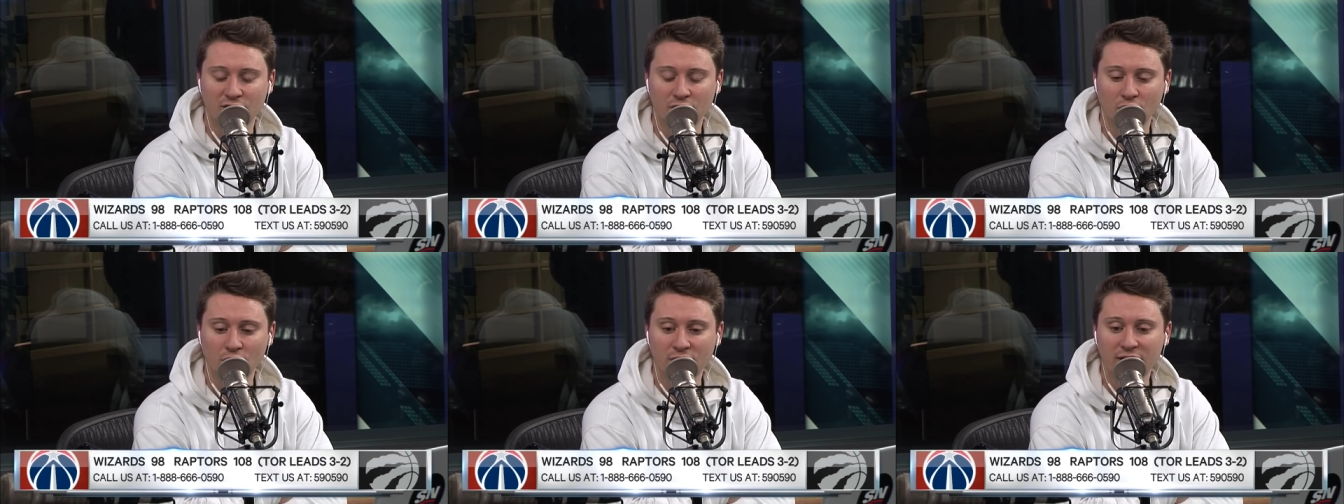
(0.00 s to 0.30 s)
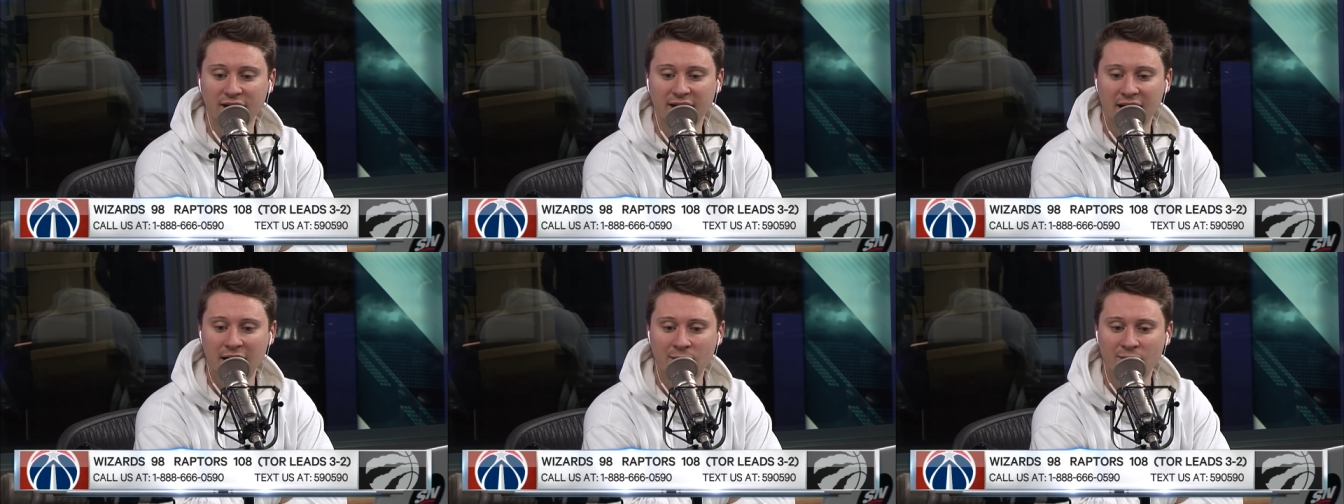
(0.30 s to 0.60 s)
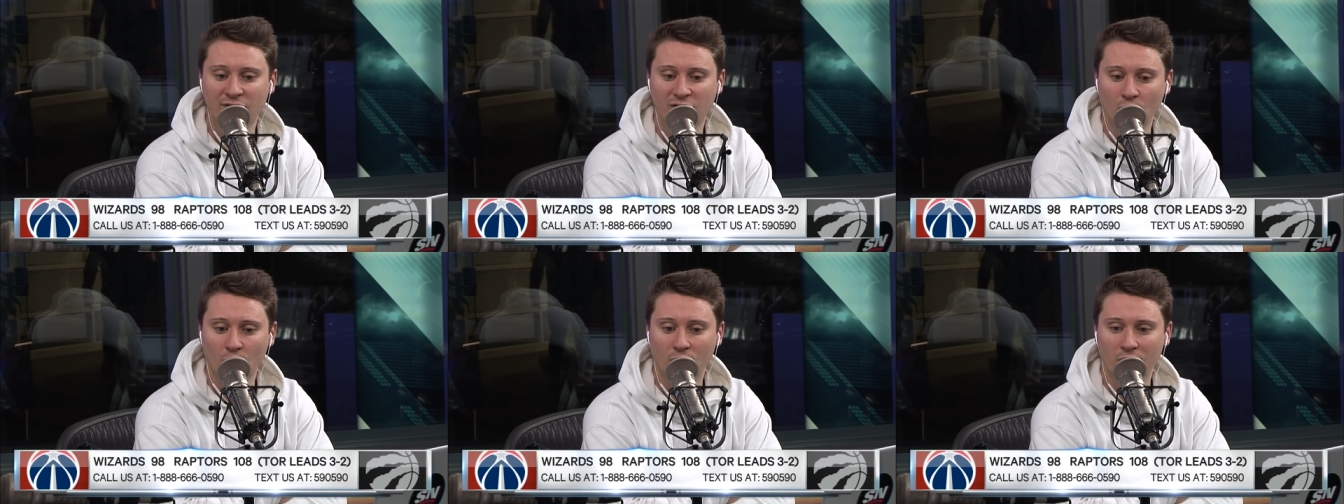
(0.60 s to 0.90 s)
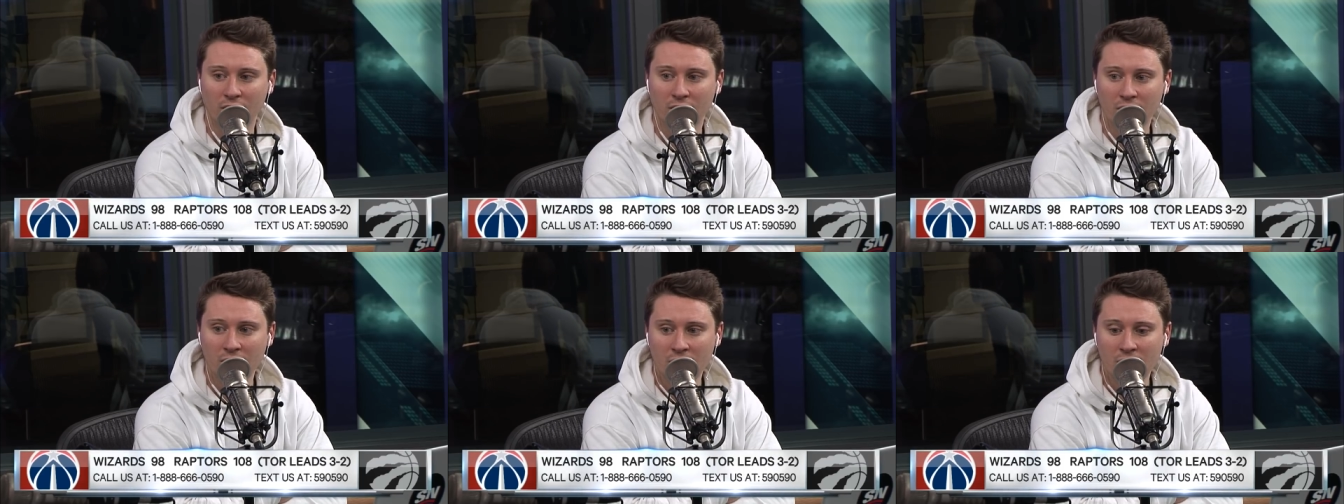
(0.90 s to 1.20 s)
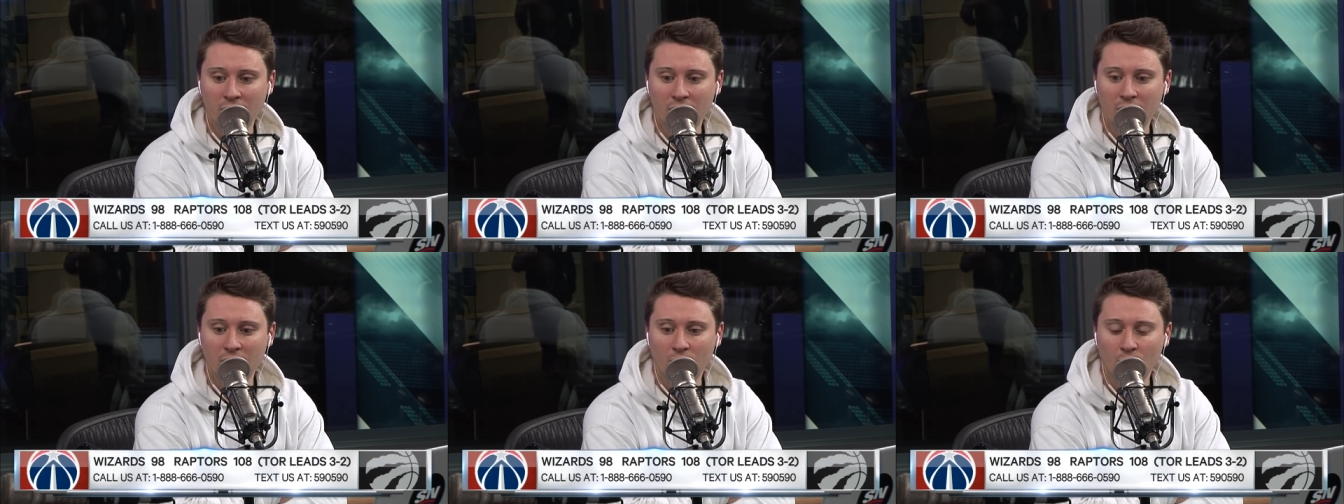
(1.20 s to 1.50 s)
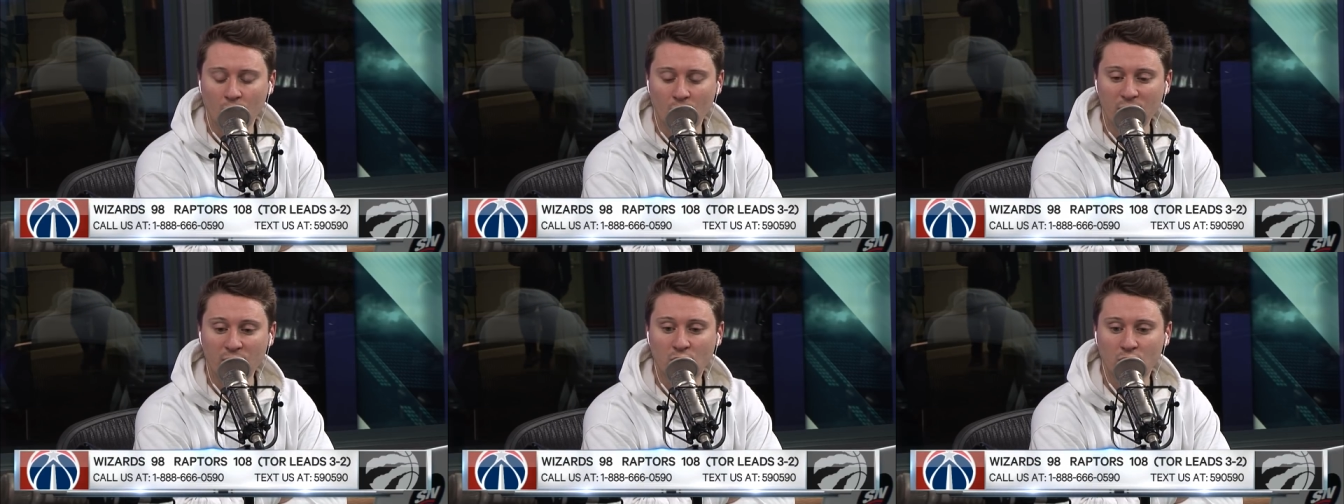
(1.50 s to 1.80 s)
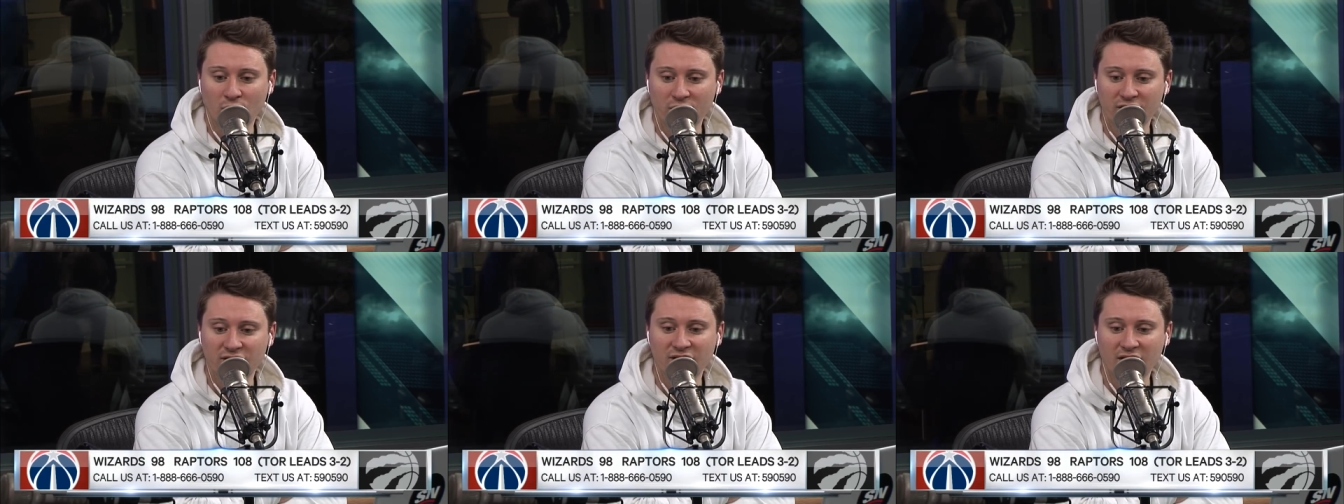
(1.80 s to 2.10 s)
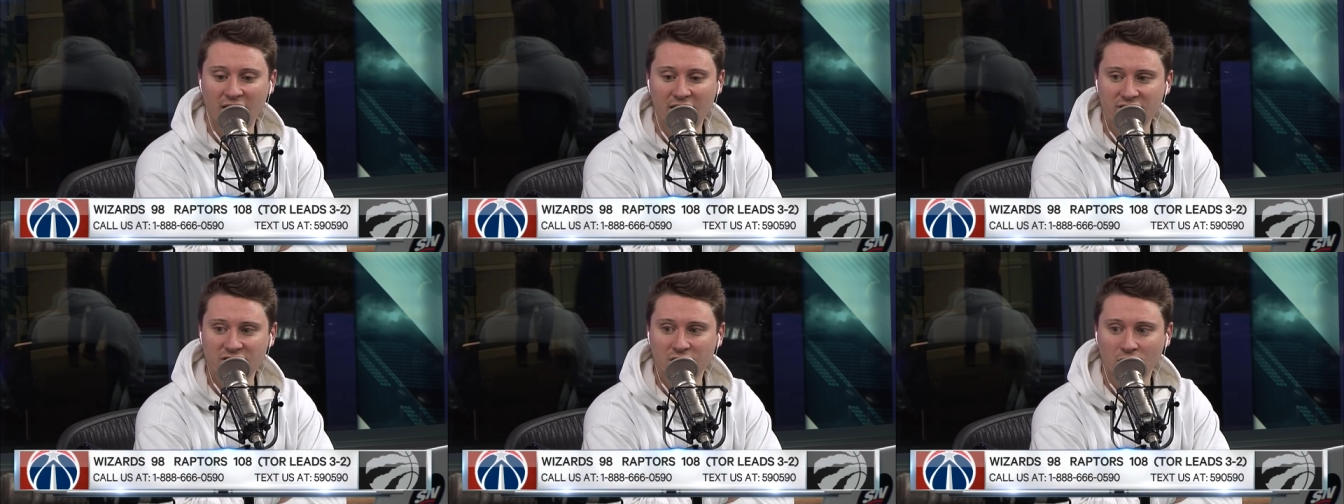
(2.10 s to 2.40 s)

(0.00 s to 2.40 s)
you look at game 4, we criticized